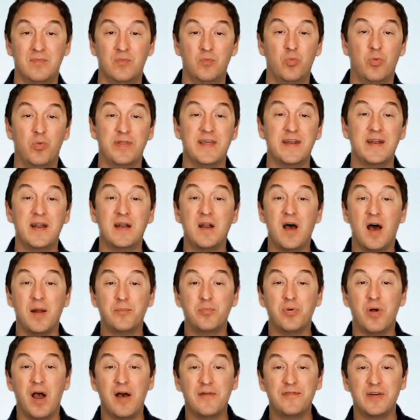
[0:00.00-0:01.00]
Within a
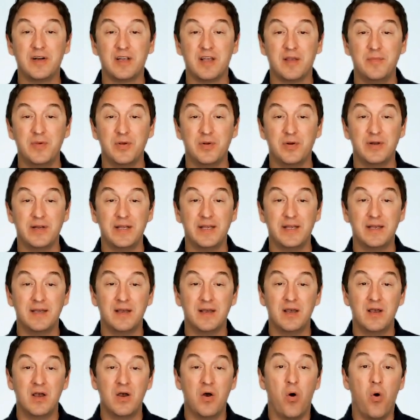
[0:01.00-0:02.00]
nonprofit community,
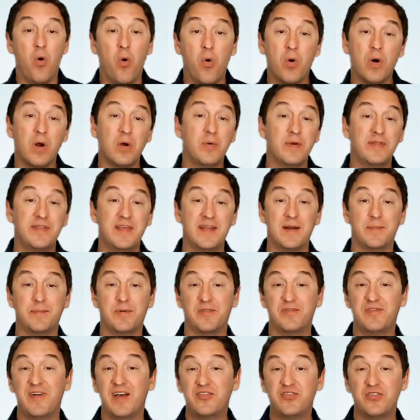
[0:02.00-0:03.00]
or within a
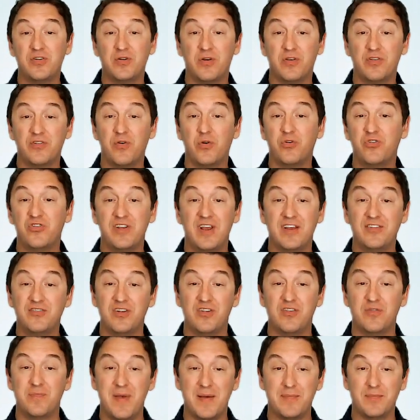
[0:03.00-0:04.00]
professional
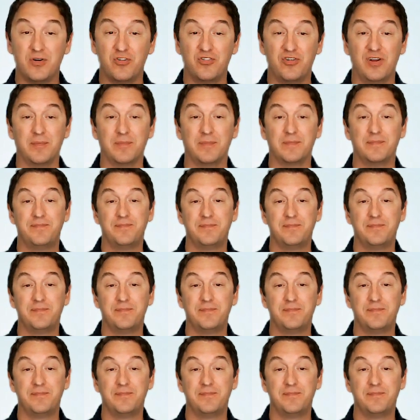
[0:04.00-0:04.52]
association's membership.